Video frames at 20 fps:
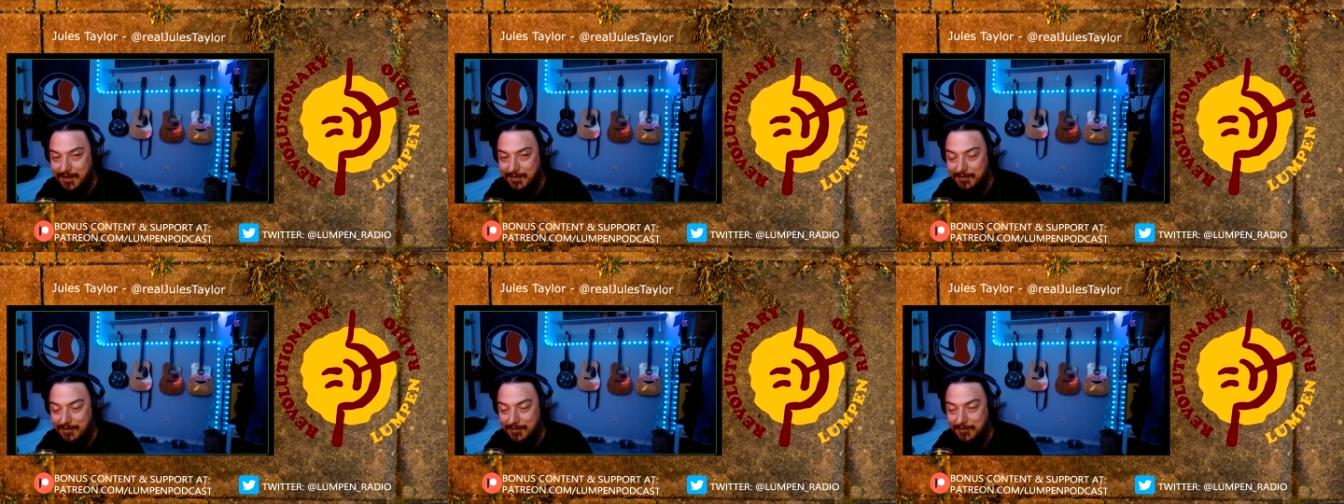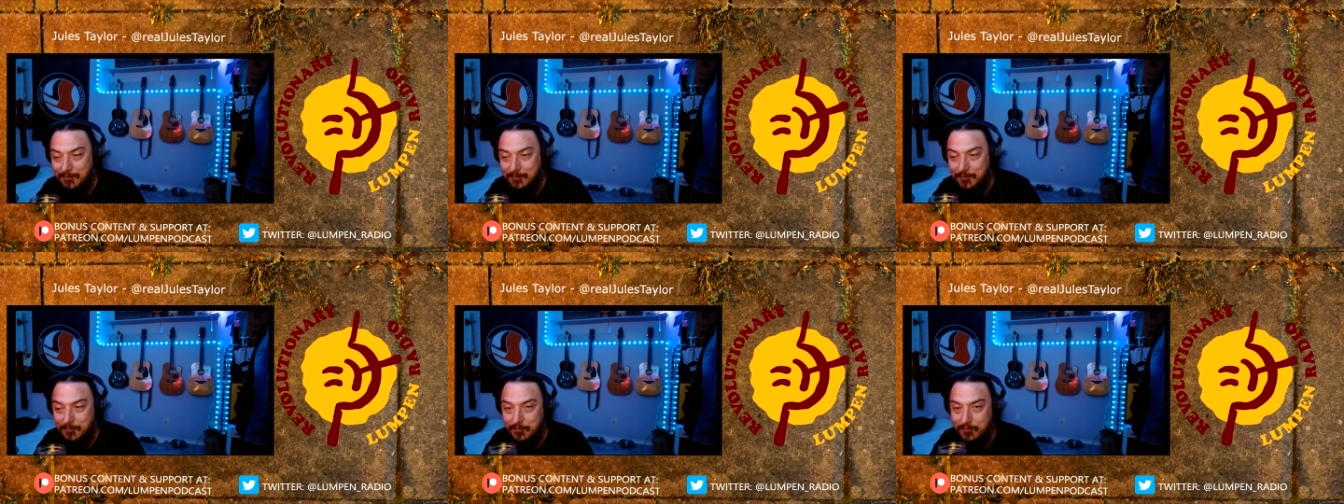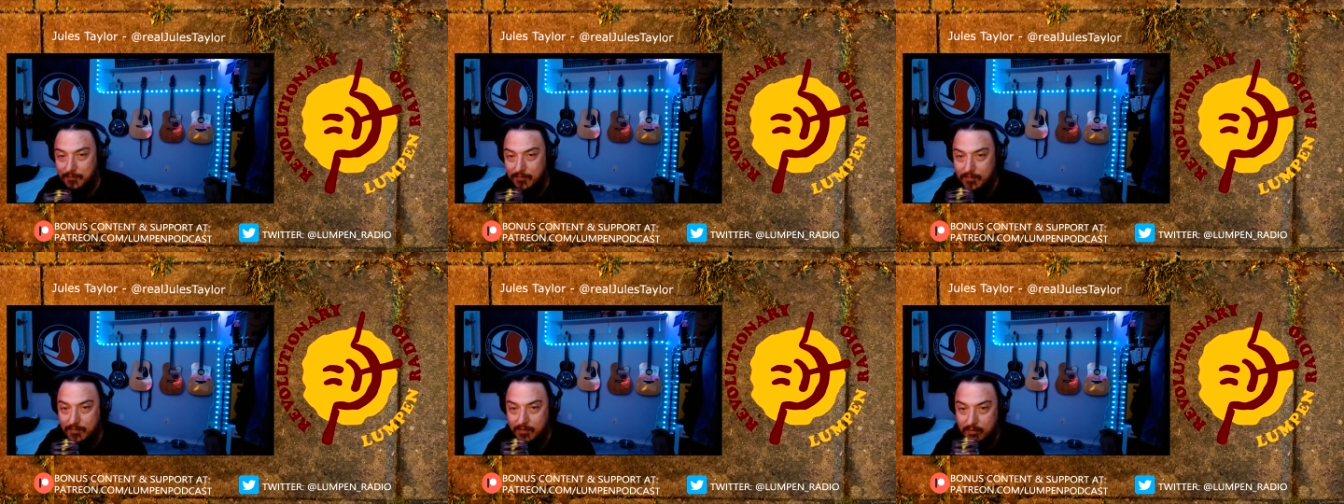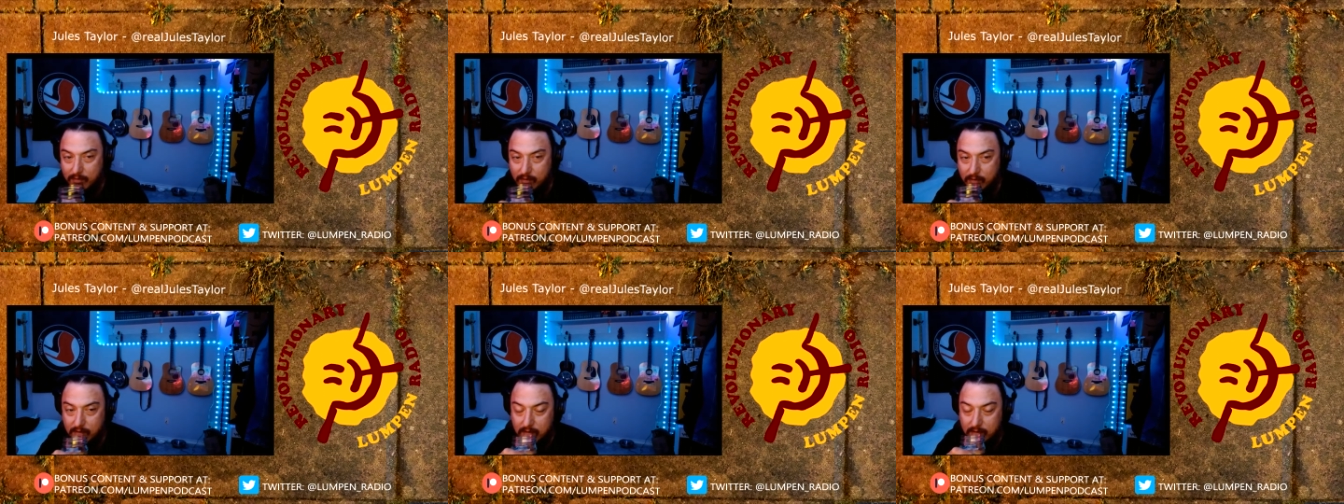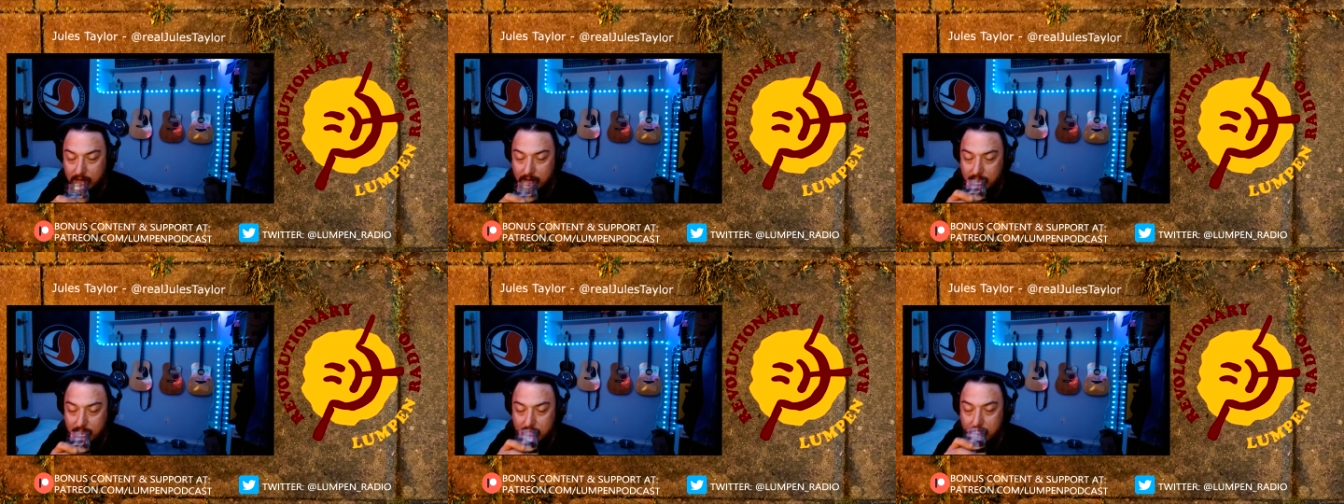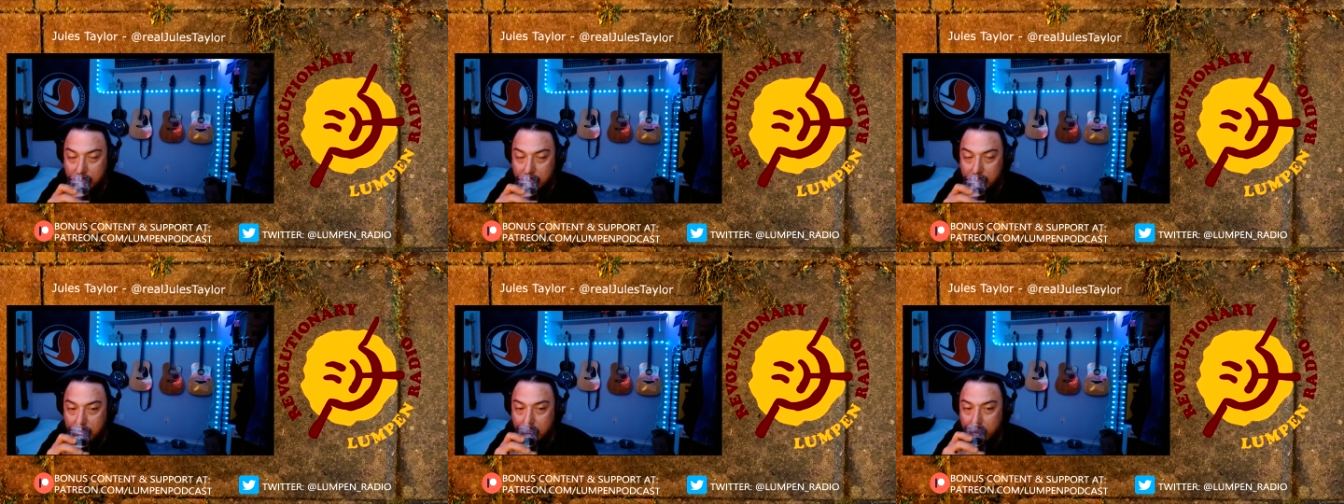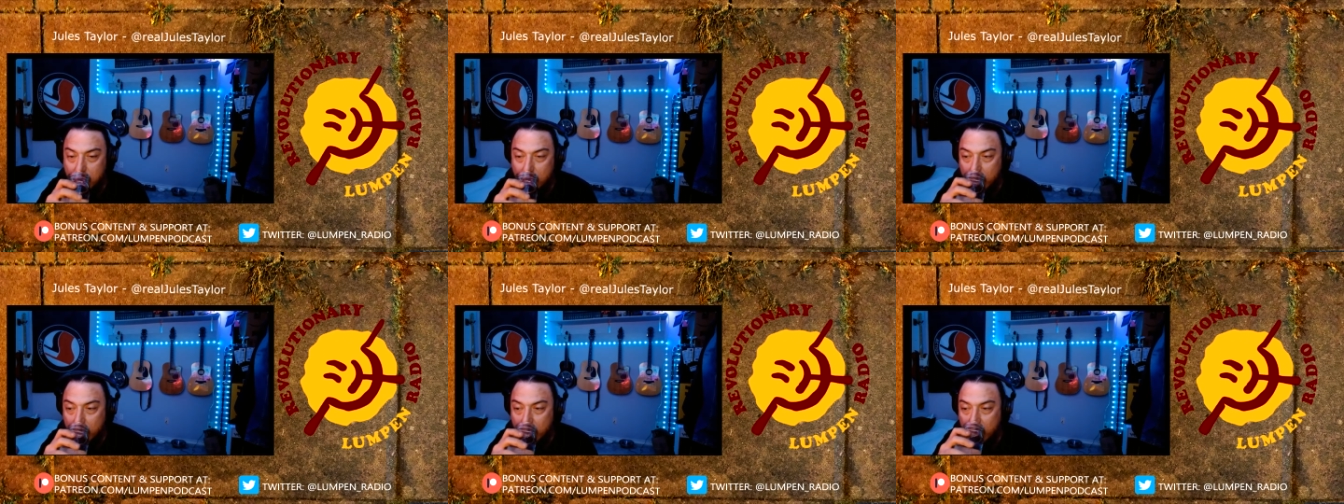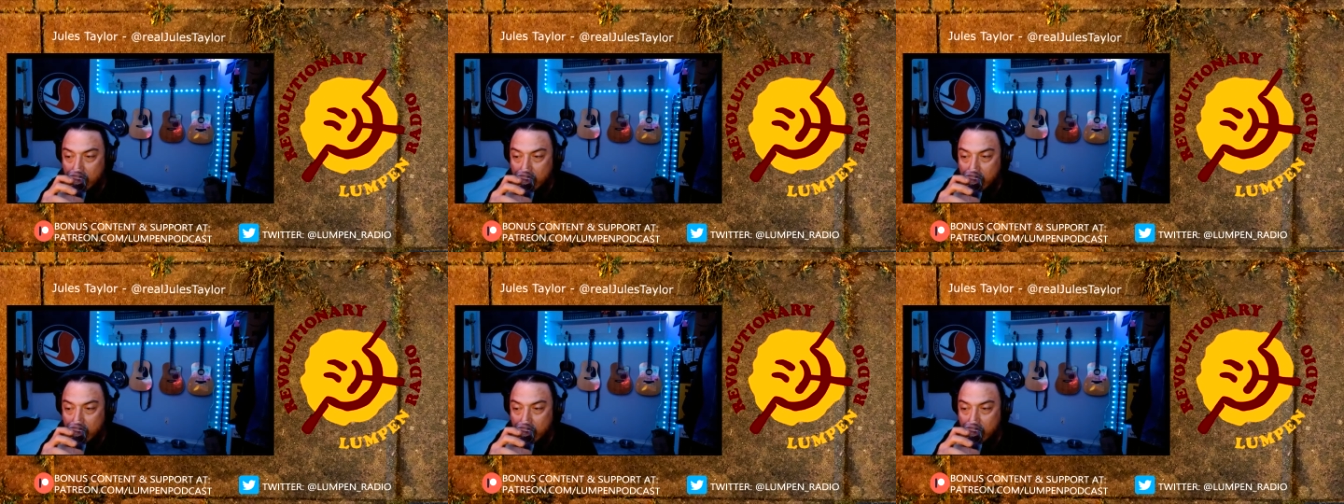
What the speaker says: I just wish I could so much